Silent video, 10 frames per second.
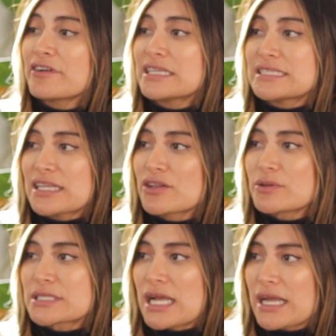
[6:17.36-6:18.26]
Every
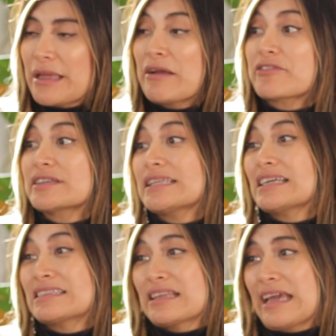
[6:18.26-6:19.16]
single time, every
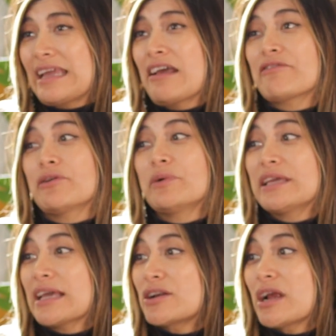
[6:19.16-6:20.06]
single night, every
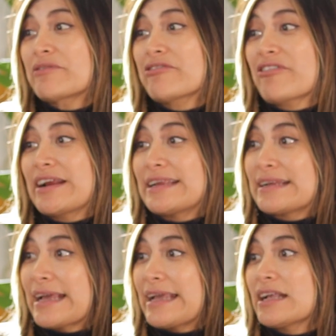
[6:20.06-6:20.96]
weekend, or every Friday
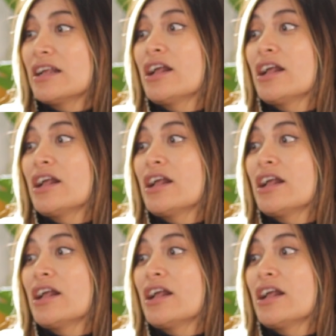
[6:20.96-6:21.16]
night.